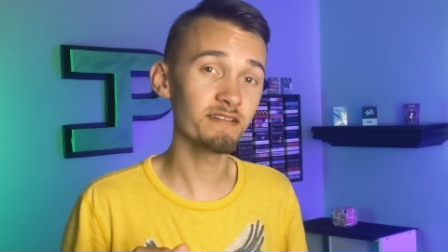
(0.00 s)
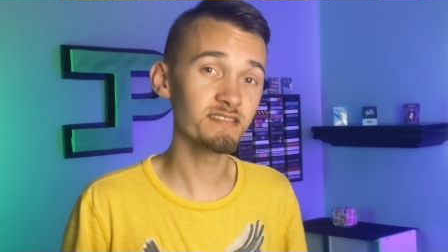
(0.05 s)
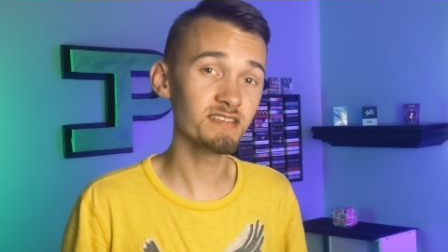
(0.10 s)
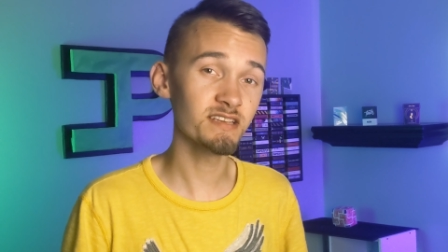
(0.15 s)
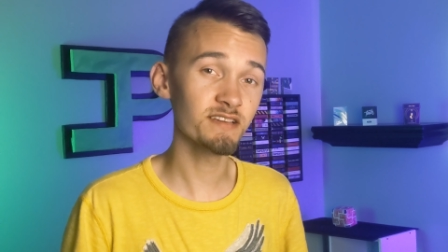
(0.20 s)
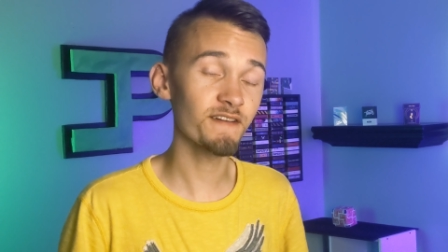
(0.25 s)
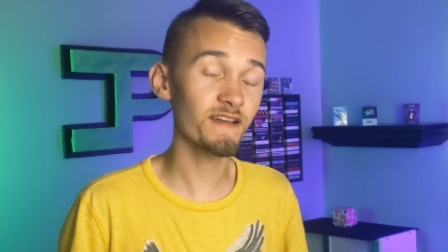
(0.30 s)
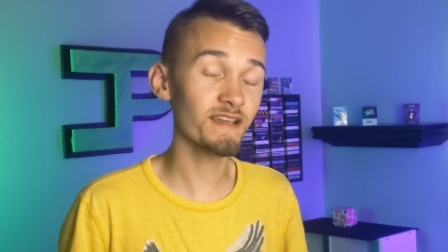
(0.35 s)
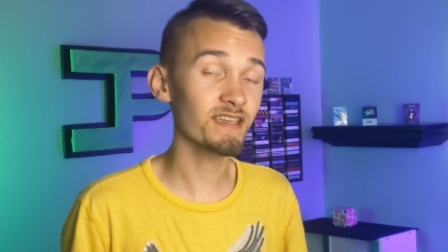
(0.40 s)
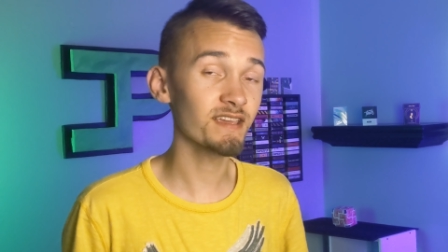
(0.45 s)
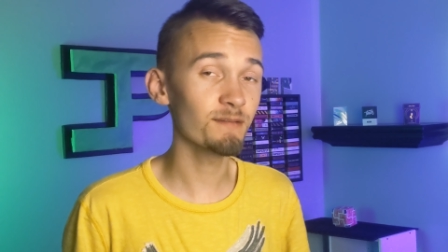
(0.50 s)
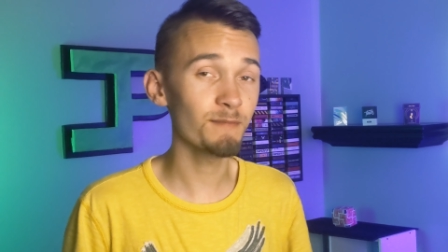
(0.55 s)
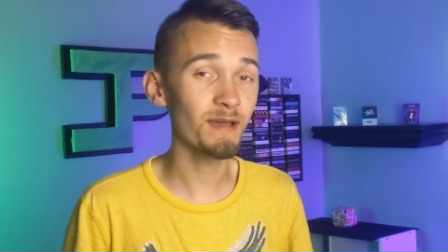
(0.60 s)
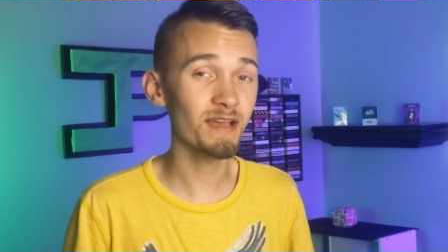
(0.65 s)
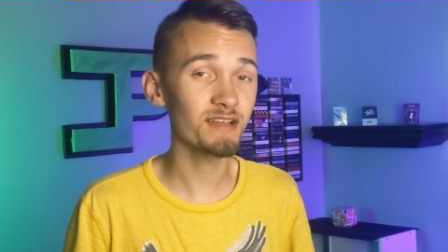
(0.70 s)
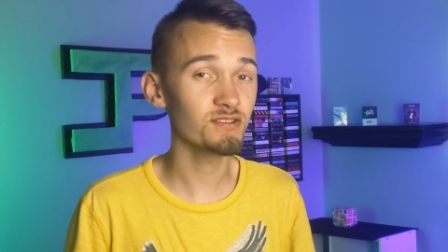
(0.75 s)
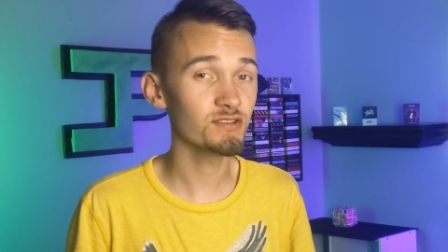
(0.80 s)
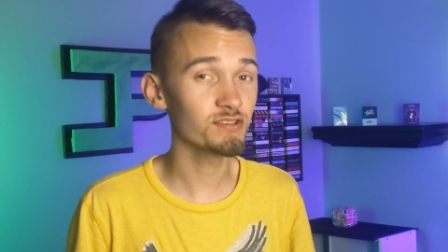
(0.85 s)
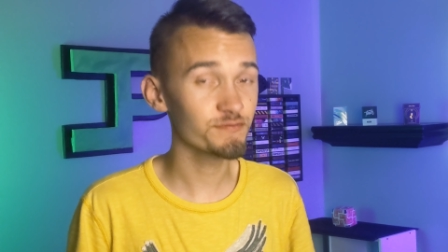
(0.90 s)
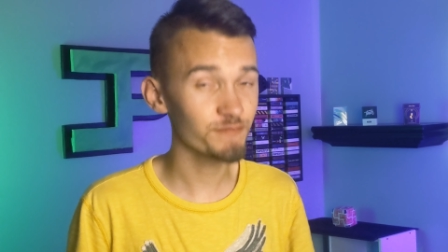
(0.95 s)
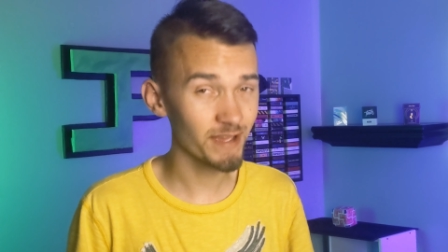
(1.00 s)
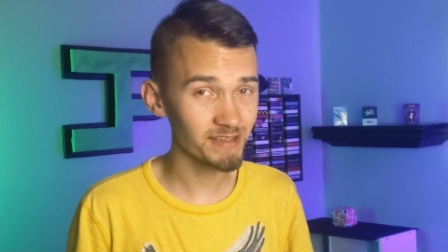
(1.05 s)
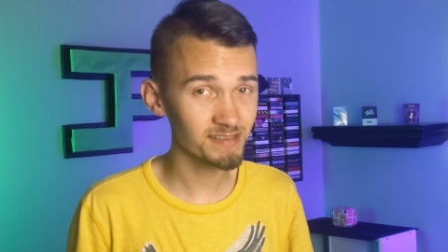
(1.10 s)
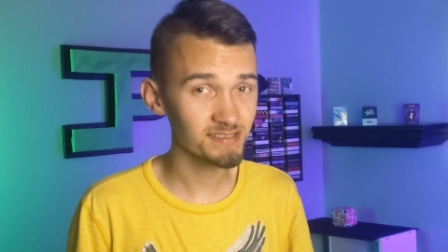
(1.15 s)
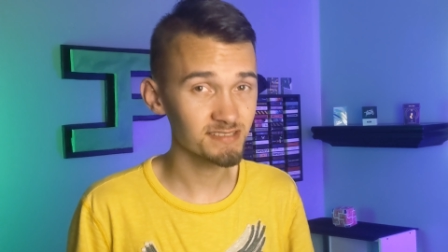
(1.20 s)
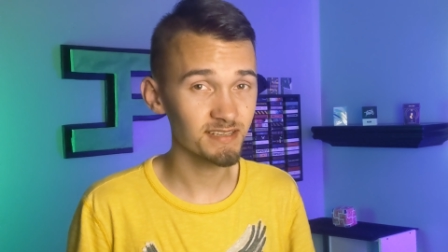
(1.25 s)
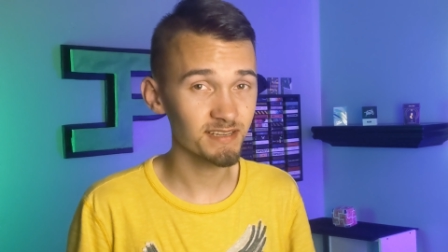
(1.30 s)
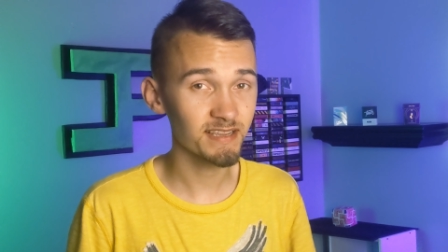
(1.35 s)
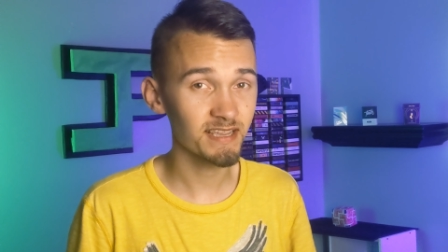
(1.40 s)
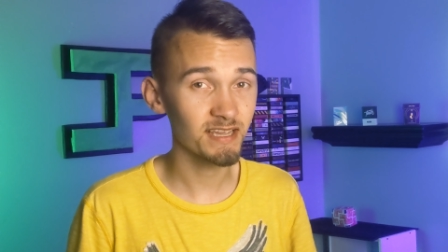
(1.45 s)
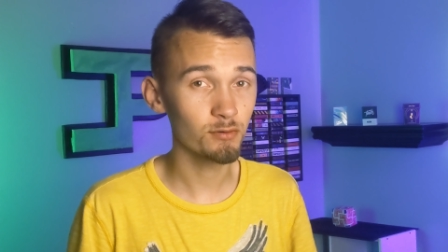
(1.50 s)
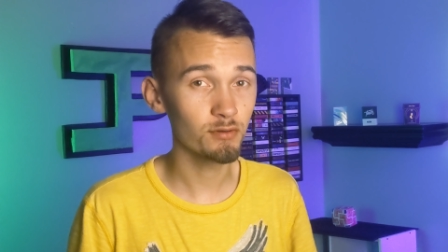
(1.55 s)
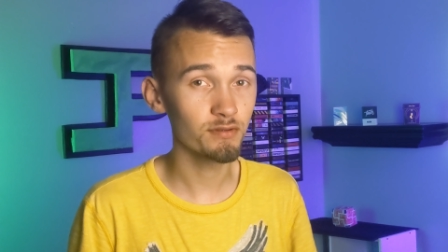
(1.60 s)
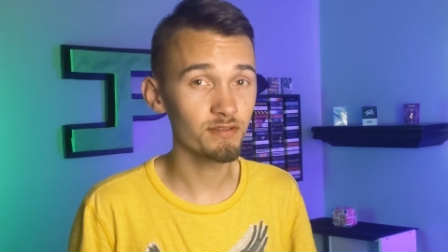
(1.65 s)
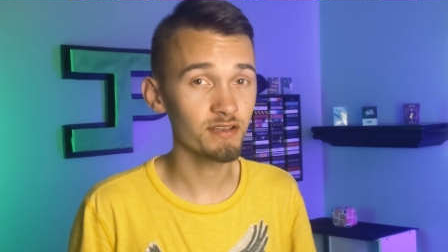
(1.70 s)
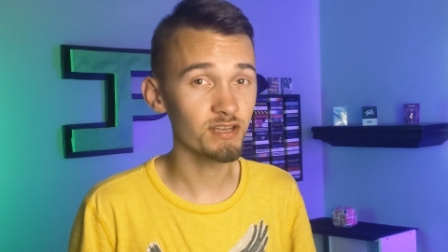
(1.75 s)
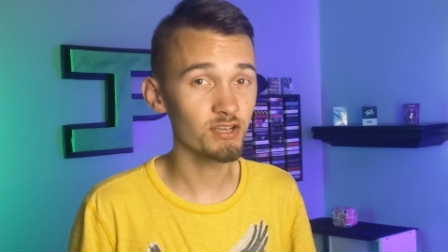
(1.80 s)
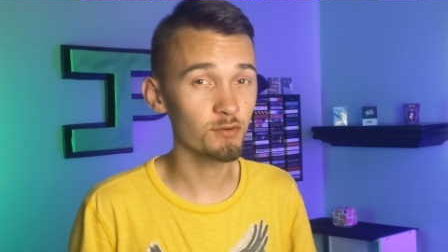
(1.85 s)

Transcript: I'll see if I can get back to you as fast as I can with